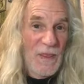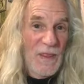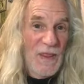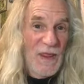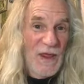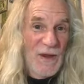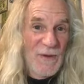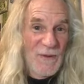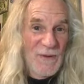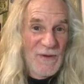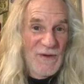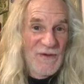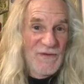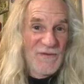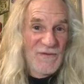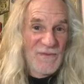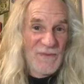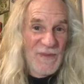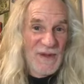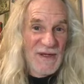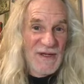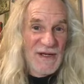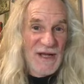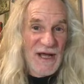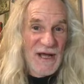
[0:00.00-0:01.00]
and we've
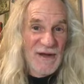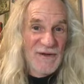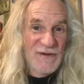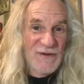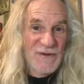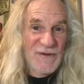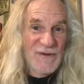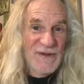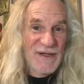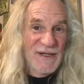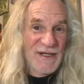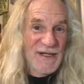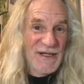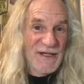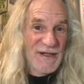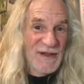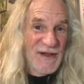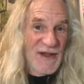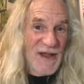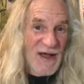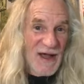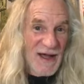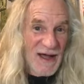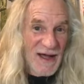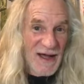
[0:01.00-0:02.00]
been now doing it in
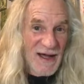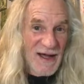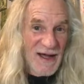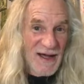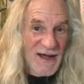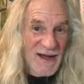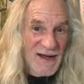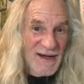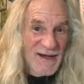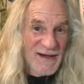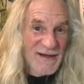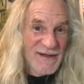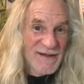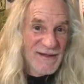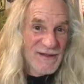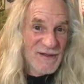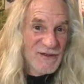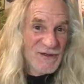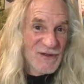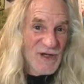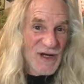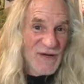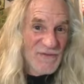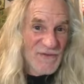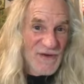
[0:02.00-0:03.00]
line and
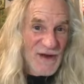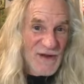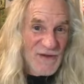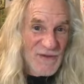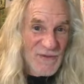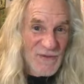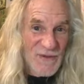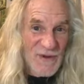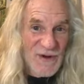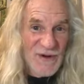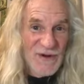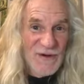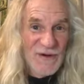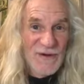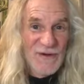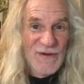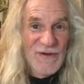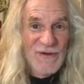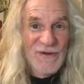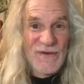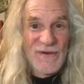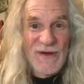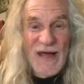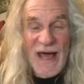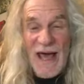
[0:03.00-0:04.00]
driving down the
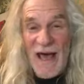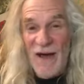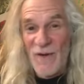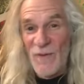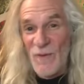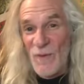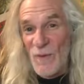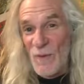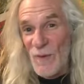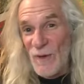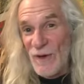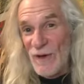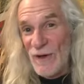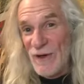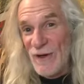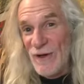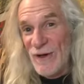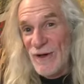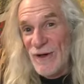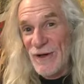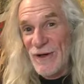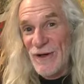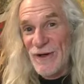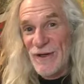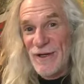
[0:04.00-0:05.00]
road, at
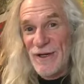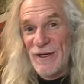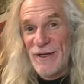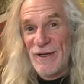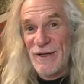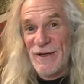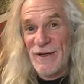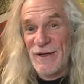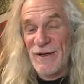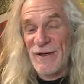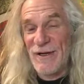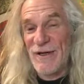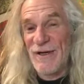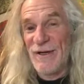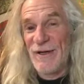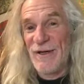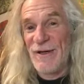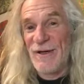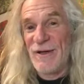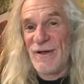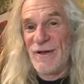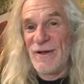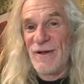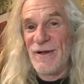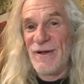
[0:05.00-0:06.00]
work.
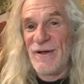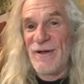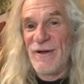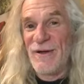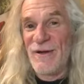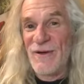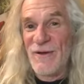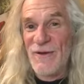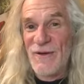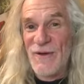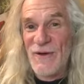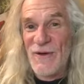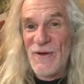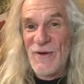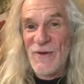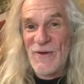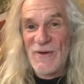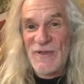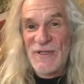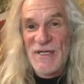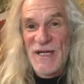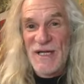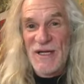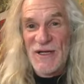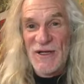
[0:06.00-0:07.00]
You know, we're
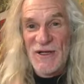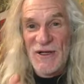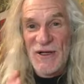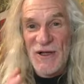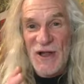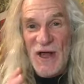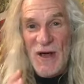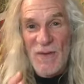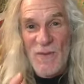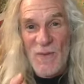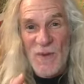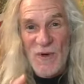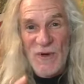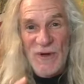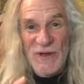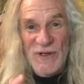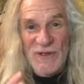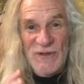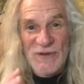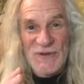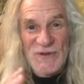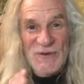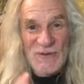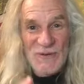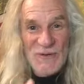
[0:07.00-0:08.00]
taking a lot more
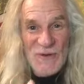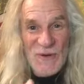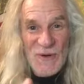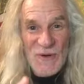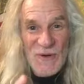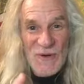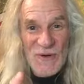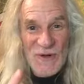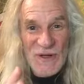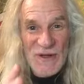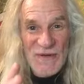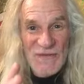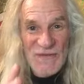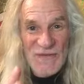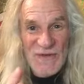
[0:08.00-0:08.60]
control of